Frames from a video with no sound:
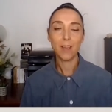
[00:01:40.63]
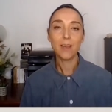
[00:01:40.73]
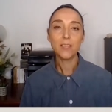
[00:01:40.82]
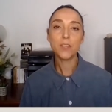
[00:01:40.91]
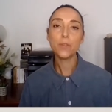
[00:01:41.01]

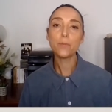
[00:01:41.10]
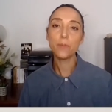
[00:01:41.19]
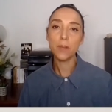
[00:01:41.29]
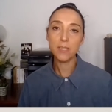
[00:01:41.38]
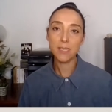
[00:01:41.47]
So the
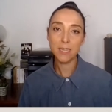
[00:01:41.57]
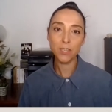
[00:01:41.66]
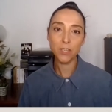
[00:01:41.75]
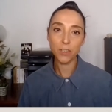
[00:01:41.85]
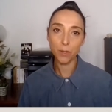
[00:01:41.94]
first thing
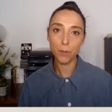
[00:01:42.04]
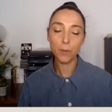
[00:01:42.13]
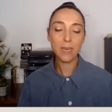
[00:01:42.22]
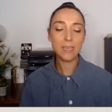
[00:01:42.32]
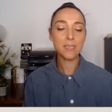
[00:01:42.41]
to
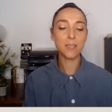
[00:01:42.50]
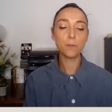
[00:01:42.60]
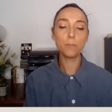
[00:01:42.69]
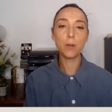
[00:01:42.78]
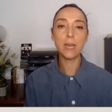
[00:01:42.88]
do is to
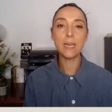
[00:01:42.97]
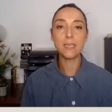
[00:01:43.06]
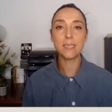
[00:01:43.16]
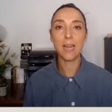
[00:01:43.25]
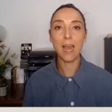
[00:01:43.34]

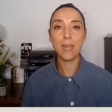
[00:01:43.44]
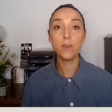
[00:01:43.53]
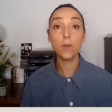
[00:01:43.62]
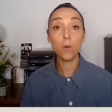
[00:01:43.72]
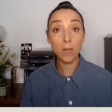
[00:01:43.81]
complete a
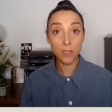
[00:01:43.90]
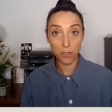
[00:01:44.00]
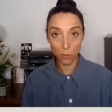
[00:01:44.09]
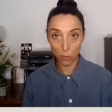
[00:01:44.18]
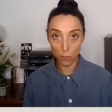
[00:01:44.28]

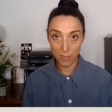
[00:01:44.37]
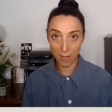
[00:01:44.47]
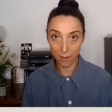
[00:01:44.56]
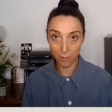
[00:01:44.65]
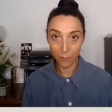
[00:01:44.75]
knowledge
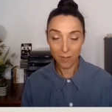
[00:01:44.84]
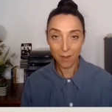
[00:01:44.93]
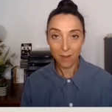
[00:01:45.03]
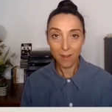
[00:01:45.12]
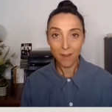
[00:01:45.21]
audit.
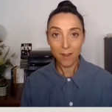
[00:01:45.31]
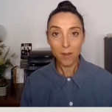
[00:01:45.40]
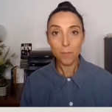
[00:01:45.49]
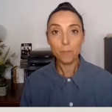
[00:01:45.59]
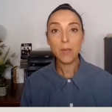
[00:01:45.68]

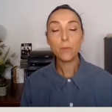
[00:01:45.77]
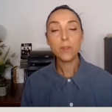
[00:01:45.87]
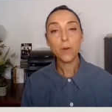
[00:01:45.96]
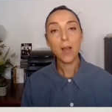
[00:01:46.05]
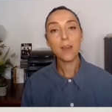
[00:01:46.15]
Meet with
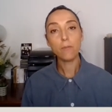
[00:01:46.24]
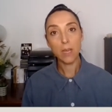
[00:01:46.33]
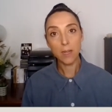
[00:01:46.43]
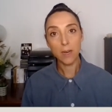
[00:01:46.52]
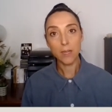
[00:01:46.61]
your head of
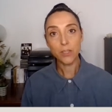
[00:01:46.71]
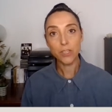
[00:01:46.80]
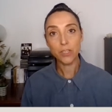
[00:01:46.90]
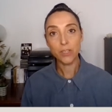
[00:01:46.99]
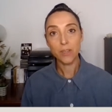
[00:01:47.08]

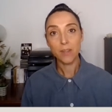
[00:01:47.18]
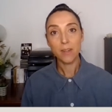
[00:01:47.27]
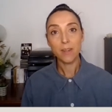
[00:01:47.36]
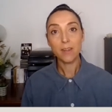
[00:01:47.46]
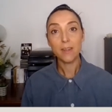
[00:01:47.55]
English,
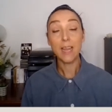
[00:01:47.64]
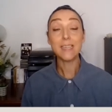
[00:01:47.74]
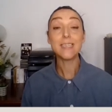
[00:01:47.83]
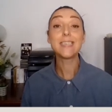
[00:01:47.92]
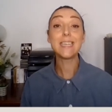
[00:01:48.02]

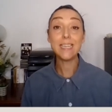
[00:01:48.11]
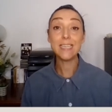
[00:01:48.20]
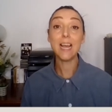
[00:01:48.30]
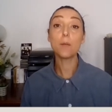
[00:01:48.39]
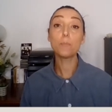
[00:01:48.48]
get a
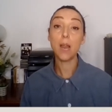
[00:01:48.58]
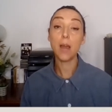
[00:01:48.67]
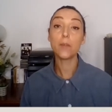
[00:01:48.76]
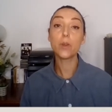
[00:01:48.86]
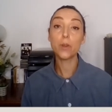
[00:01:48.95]
detailed
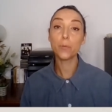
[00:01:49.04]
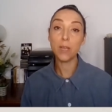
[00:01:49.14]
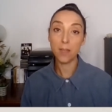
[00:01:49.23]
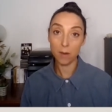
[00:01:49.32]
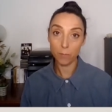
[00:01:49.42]
plan of the
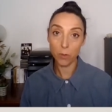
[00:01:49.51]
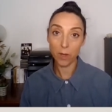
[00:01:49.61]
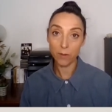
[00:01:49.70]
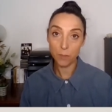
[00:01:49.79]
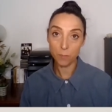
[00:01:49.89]
curriculum you're
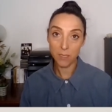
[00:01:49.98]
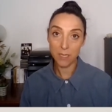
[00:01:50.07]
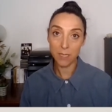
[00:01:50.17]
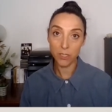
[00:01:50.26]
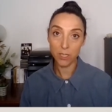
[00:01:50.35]
going to be
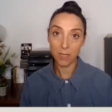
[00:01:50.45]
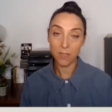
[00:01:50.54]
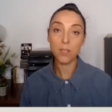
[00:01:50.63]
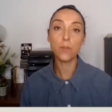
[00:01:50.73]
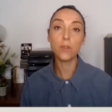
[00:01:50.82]
teaching
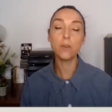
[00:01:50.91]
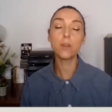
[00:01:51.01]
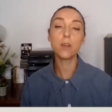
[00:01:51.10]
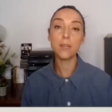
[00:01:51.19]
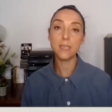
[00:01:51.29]
so that you
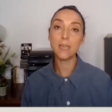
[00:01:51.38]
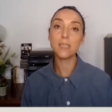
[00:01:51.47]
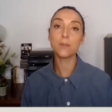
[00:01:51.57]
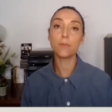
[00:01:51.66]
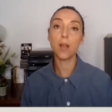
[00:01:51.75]
can
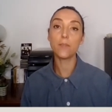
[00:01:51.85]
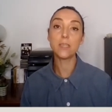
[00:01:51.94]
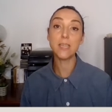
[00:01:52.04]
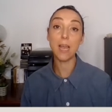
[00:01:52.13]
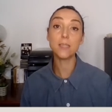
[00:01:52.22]
identify the
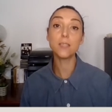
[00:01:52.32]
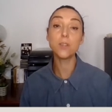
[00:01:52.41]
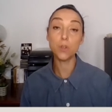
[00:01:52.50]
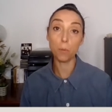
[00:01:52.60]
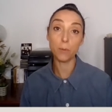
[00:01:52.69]
texts
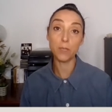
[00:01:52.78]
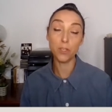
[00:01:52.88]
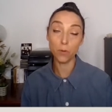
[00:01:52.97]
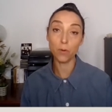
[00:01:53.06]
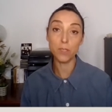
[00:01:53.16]
and topics
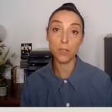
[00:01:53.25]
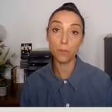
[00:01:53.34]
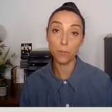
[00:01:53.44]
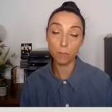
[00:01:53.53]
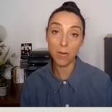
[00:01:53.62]
you're not so
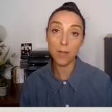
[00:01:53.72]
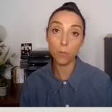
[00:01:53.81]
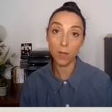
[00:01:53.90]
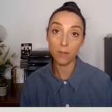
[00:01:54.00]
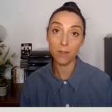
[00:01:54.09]
familiar
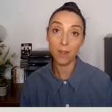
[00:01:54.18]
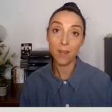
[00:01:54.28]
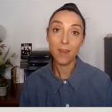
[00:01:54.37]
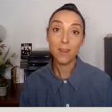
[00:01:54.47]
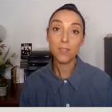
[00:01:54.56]
with
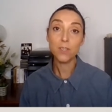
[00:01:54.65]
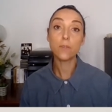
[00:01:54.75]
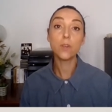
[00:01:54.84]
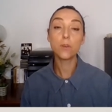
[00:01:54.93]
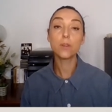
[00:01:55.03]
so
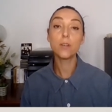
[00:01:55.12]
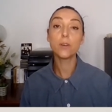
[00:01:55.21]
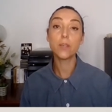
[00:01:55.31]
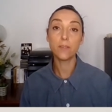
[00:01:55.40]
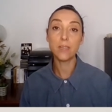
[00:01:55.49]
that you can
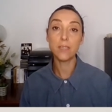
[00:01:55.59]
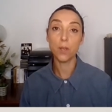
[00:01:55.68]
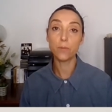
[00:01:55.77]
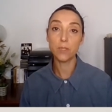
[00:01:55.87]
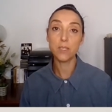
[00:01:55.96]
look at these
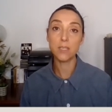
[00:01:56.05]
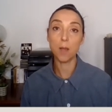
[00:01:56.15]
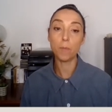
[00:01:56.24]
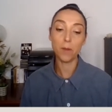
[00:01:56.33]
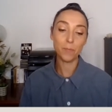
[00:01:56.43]
over the
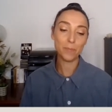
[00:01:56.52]
summer.